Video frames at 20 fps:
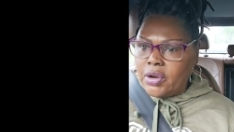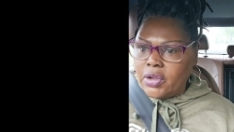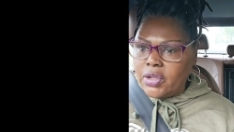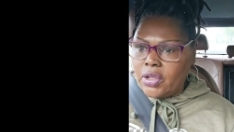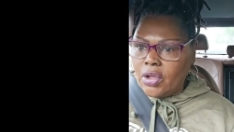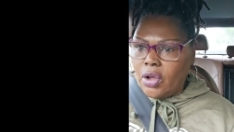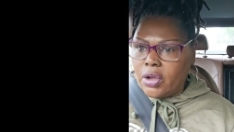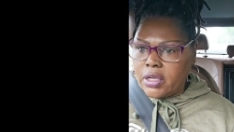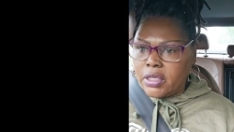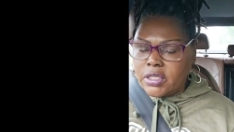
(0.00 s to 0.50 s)
And
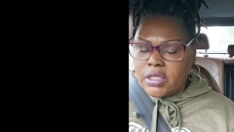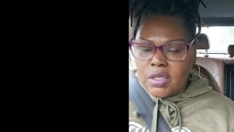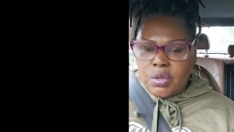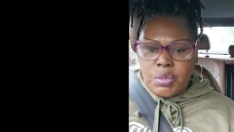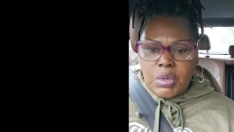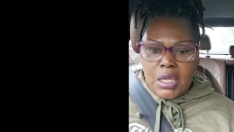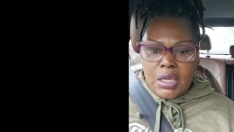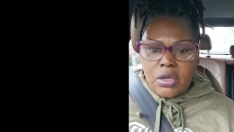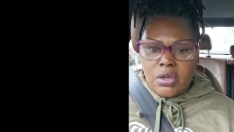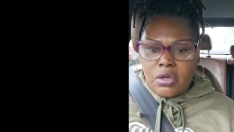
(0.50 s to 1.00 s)
y'all can see
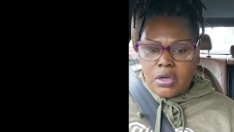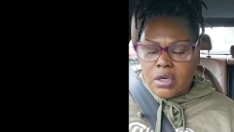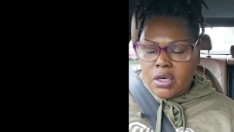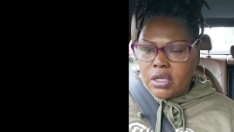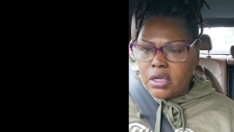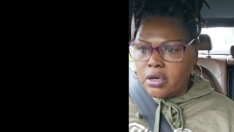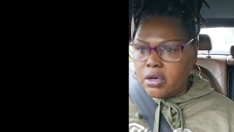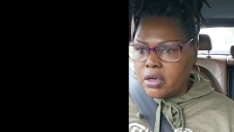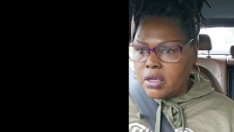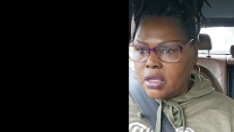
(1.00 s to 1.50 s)
me a little
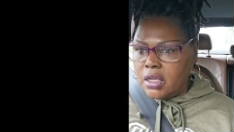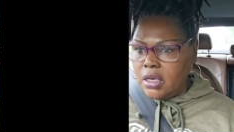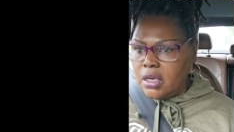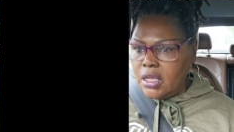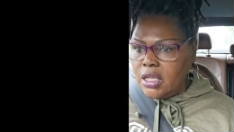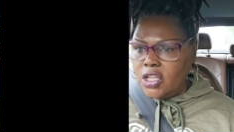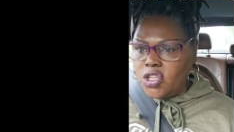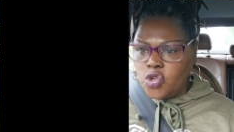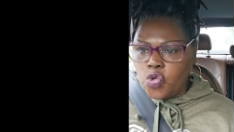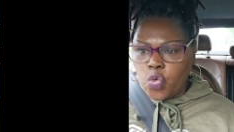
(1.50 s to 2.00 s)
clearer. It is